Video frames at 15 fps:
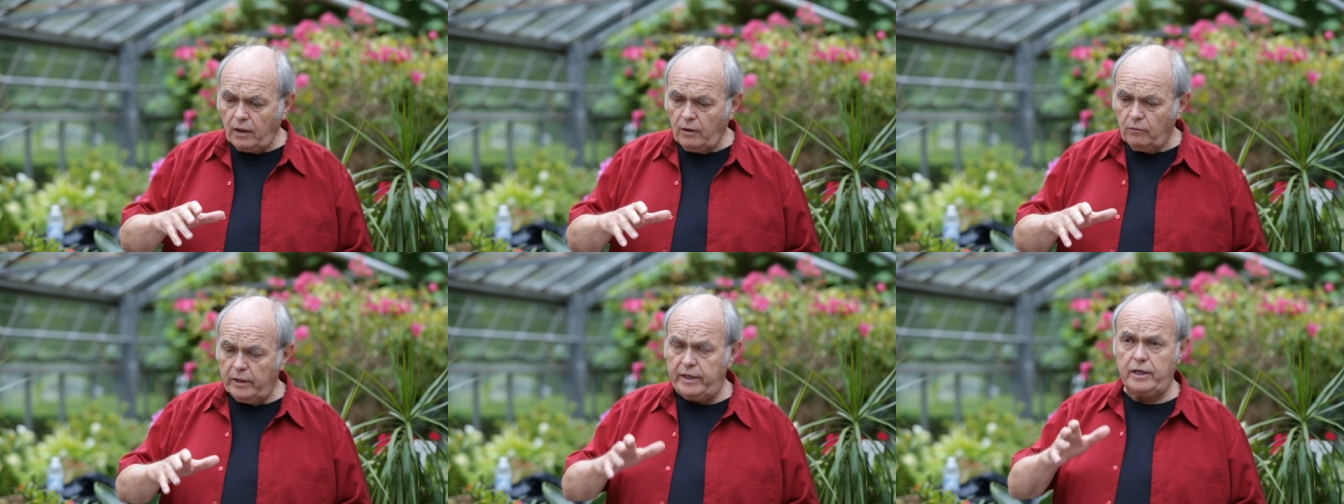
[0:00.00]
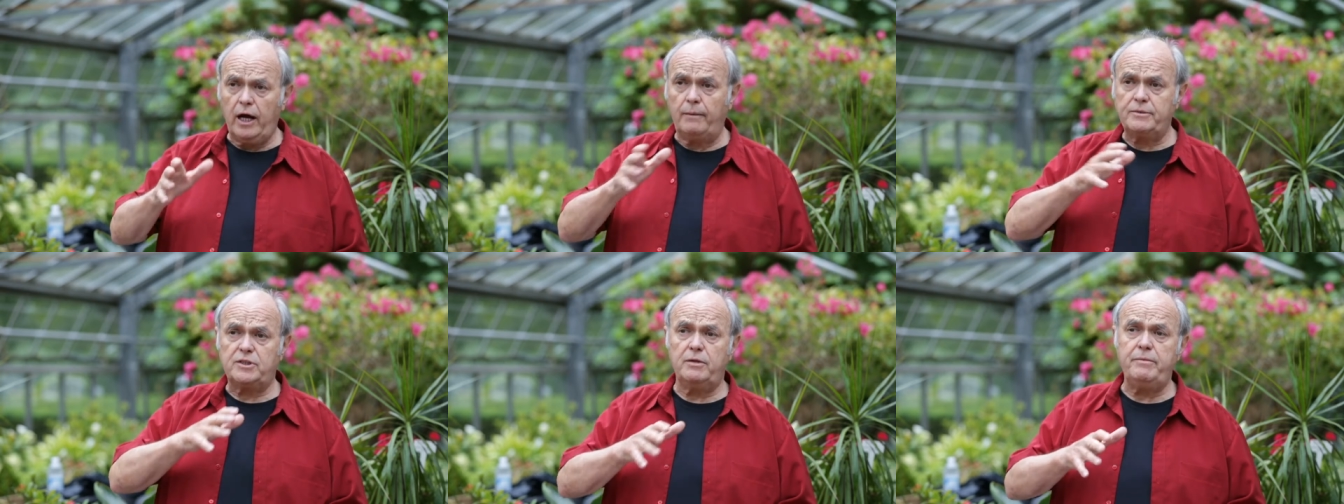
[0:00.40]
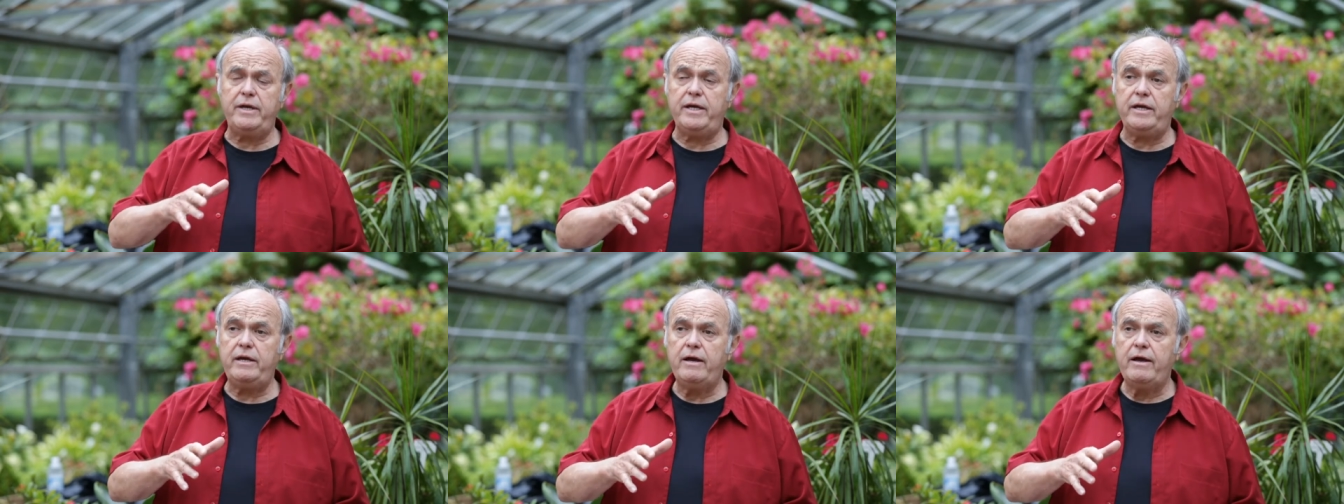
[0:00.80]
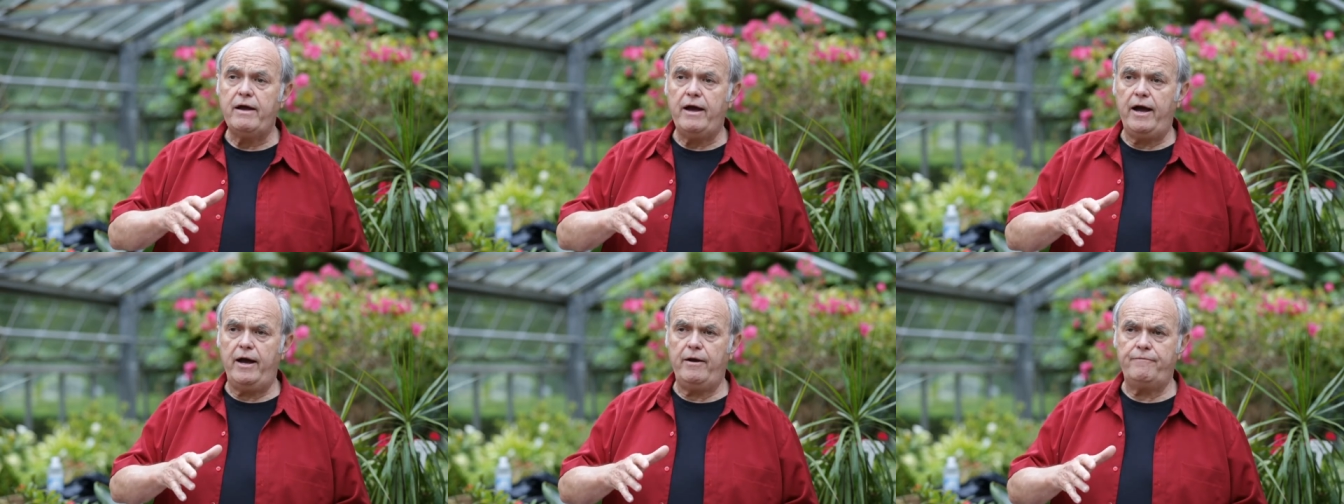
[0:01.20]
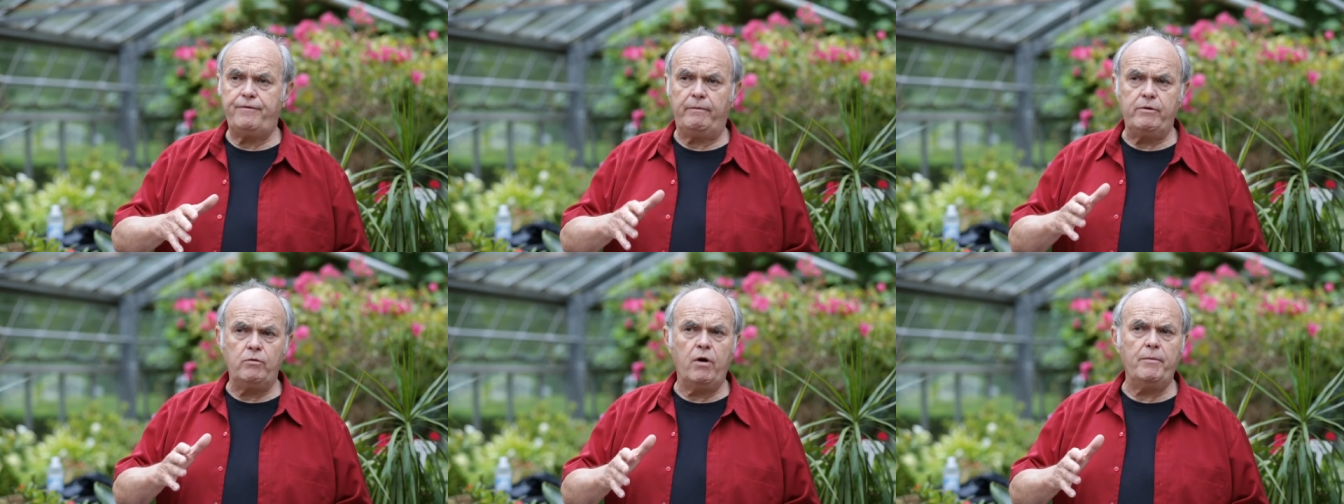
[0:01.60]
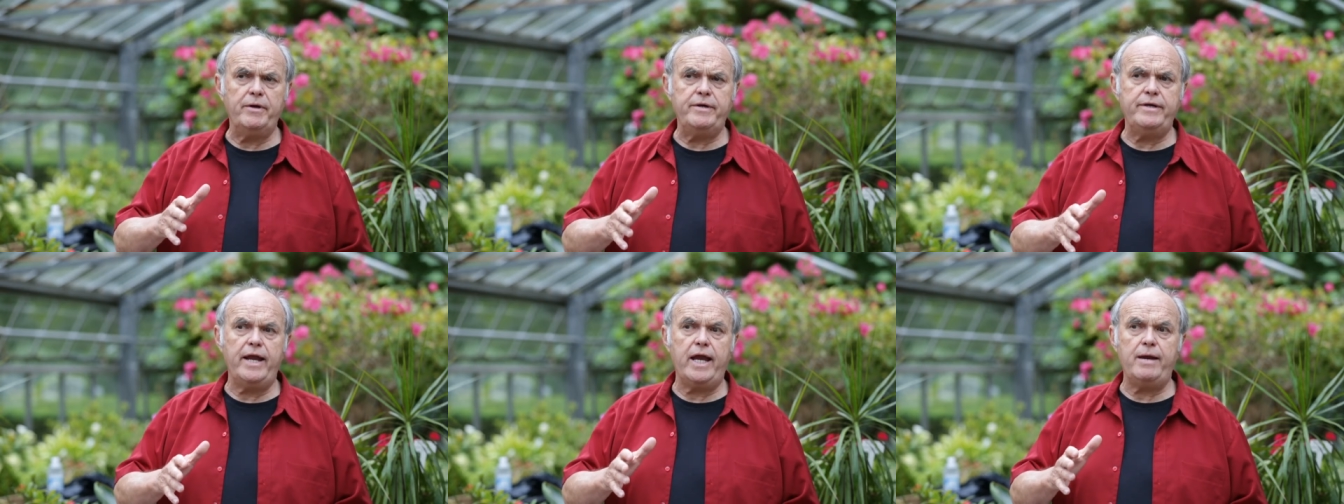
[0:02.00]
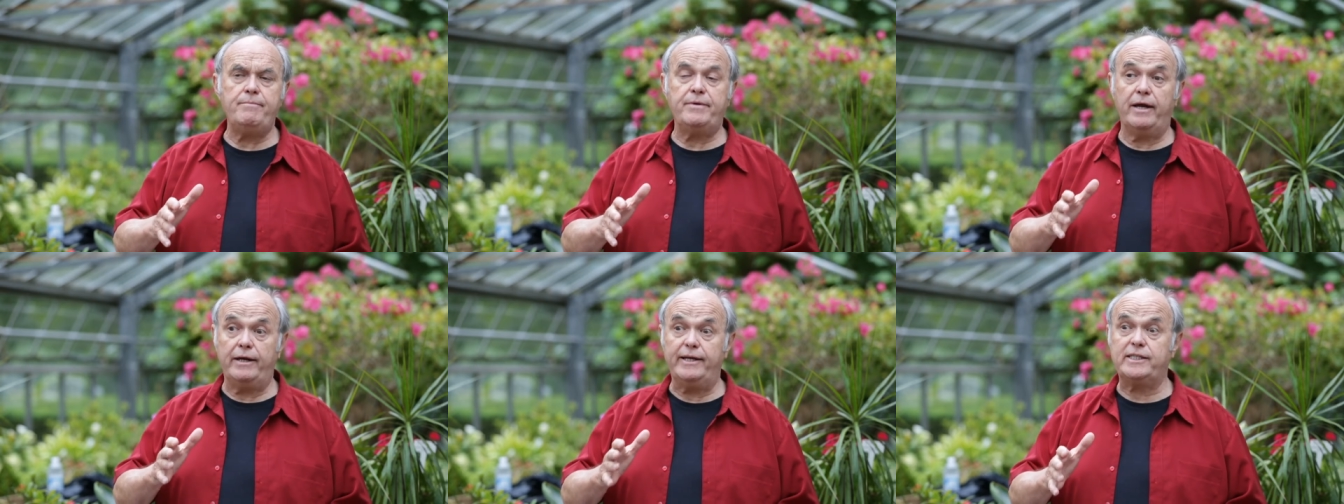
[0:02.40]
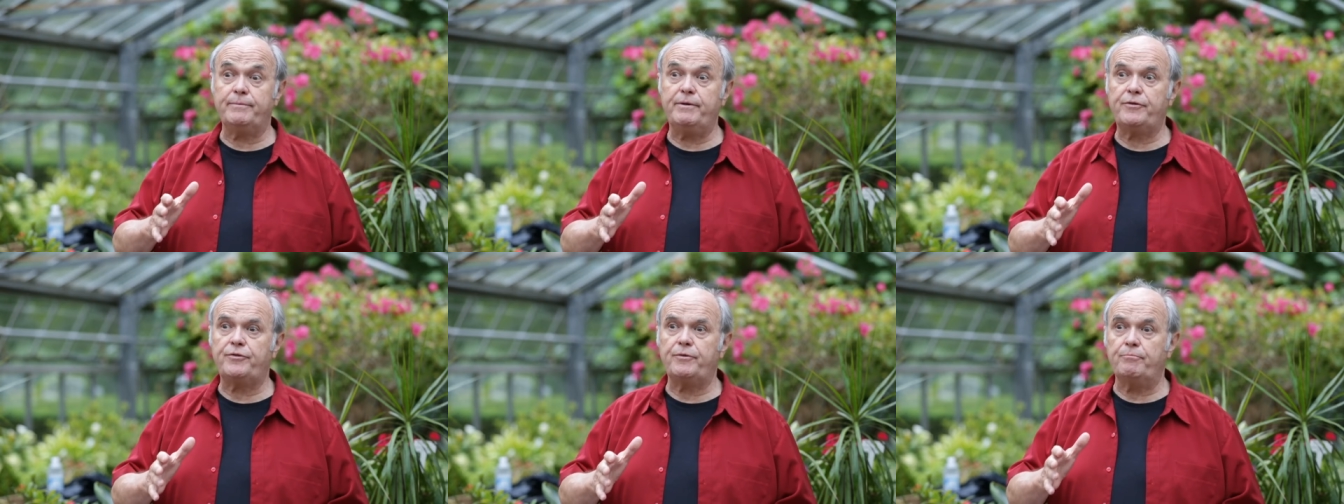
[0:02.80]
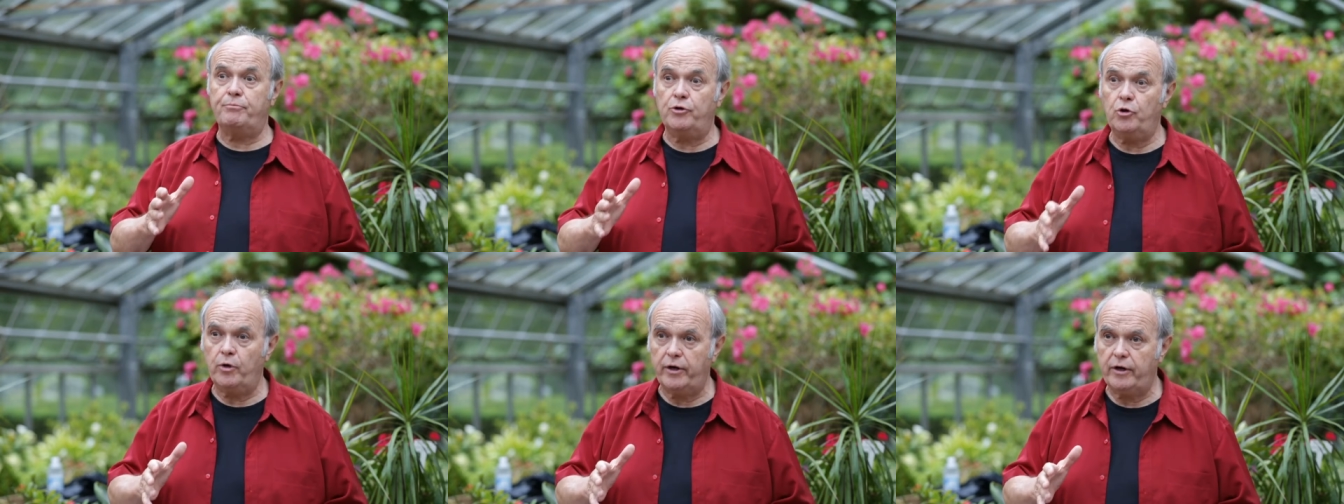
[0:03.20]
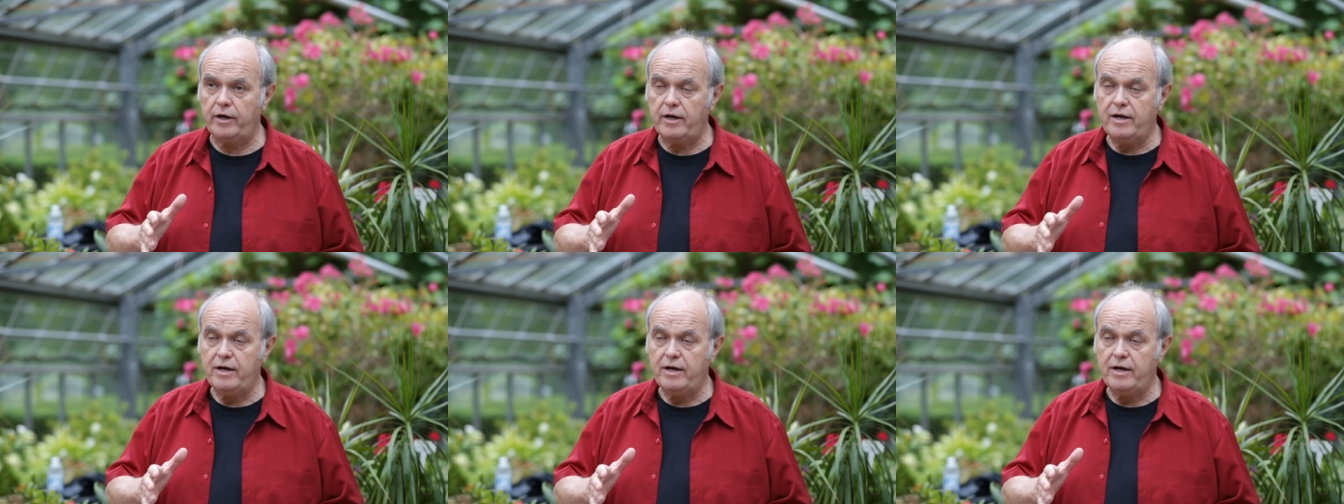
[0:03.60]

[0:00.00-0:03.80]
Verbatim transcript: when it comes to me, uh, from a woman named Elizabeth Brewer